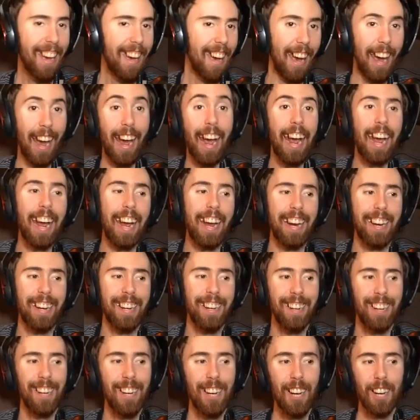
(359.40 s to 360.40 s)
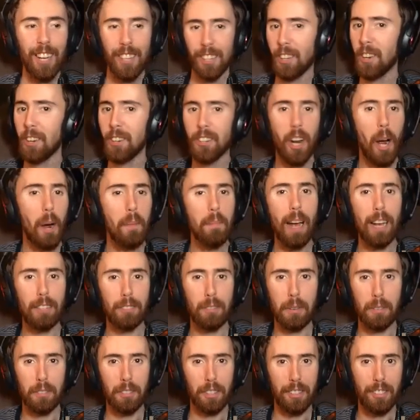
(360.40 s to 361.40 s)
Hey, you don't mess
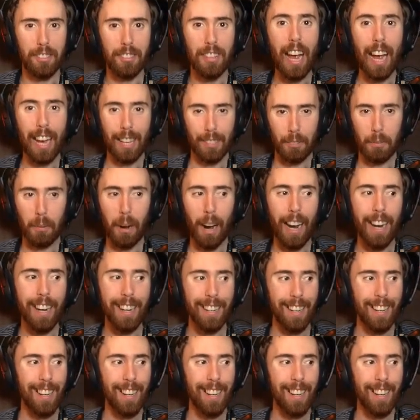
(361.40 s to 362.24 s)
with success, right?